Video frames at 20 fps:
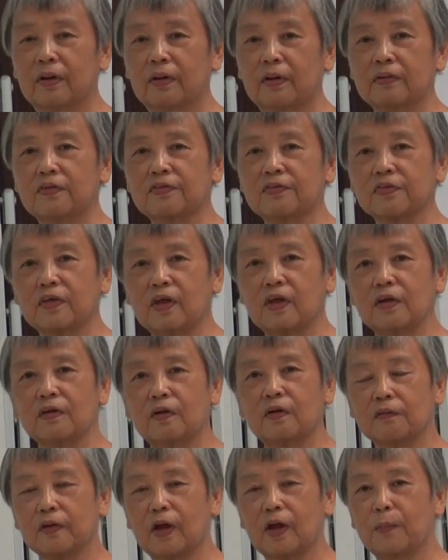This king
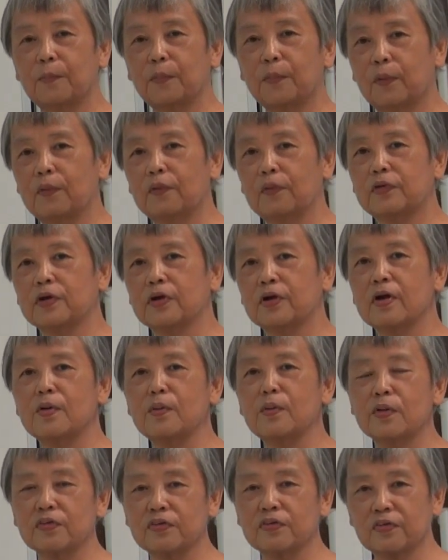of Cambodia
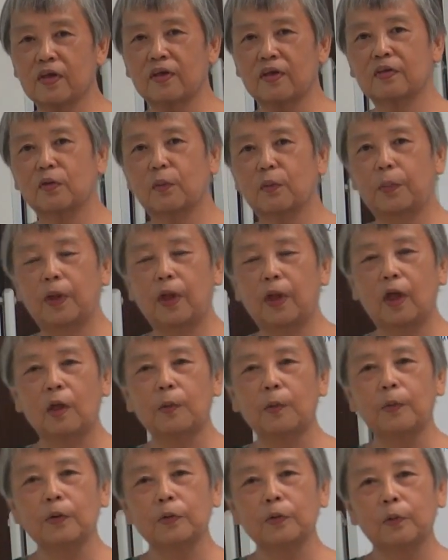was said to be
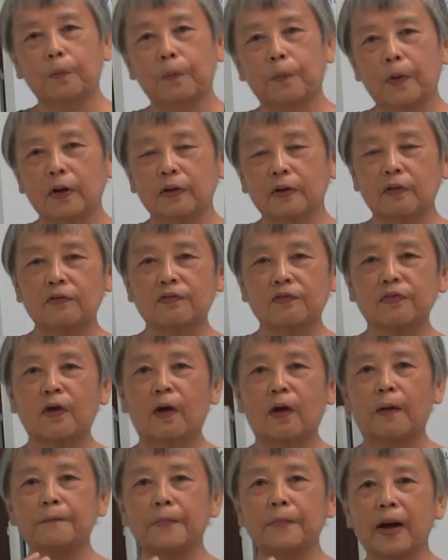able to practice
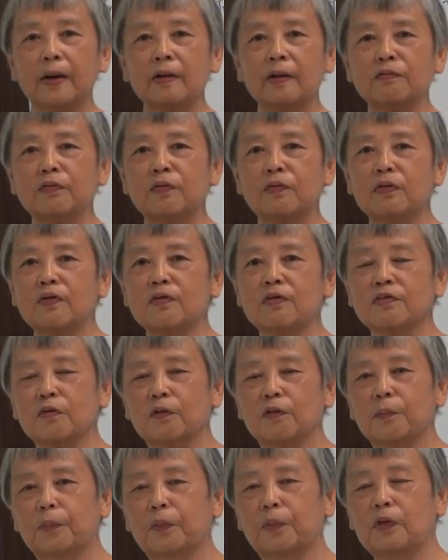mindfulness
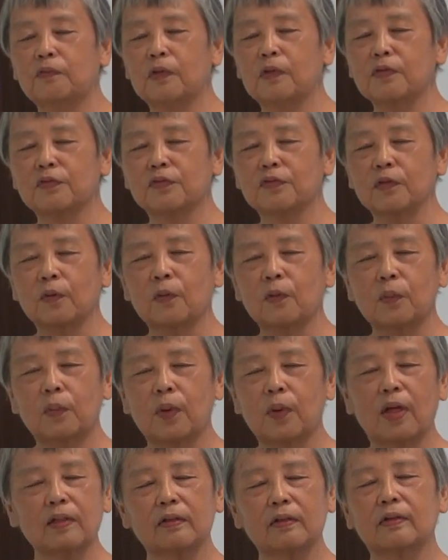of breathing so
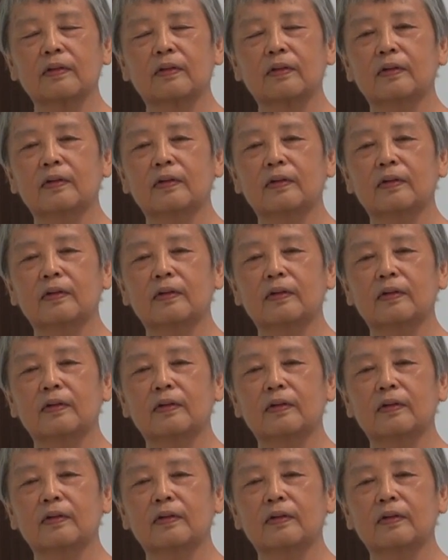well